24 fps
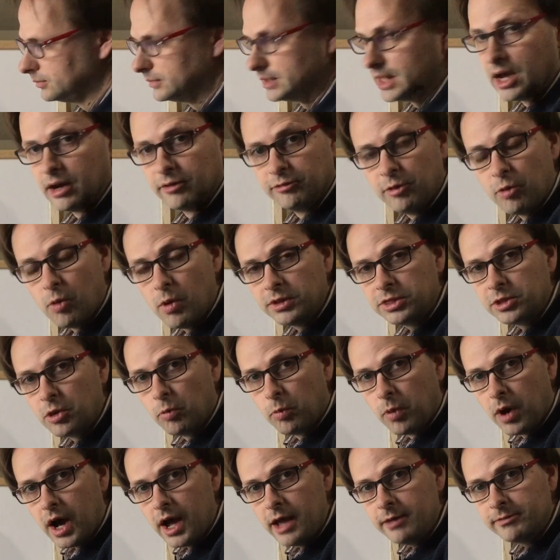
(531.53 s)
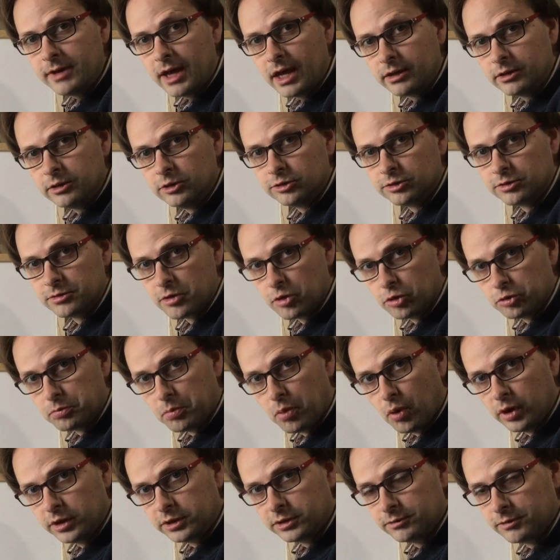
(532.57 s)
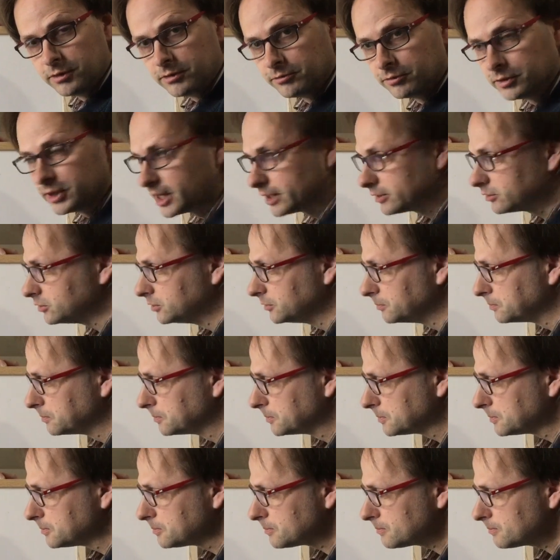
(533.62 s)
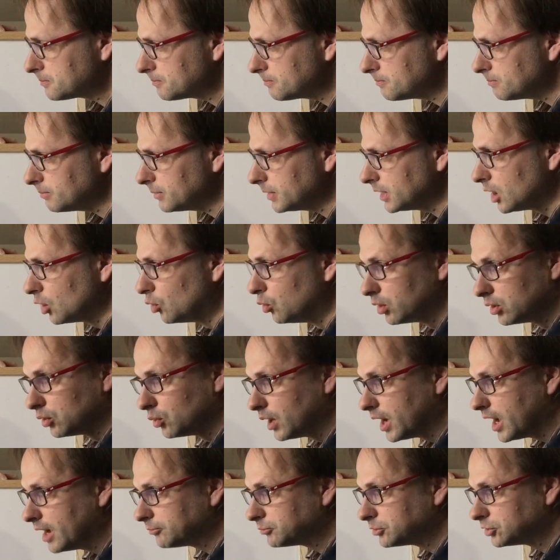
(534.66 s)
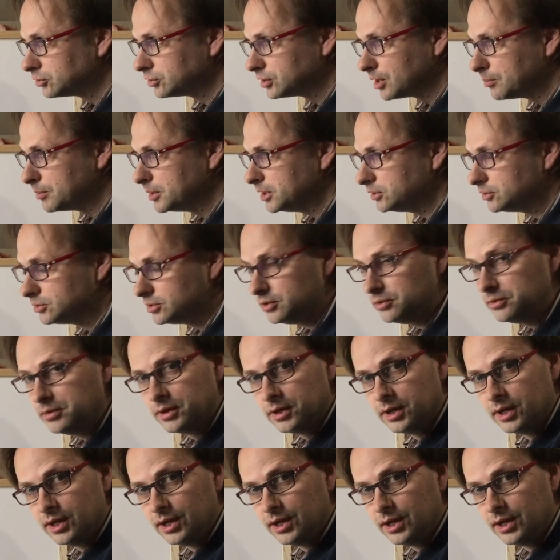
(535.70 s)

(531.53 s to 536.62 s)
Now if I want the y values of those points of inflection, what do I have to sub into?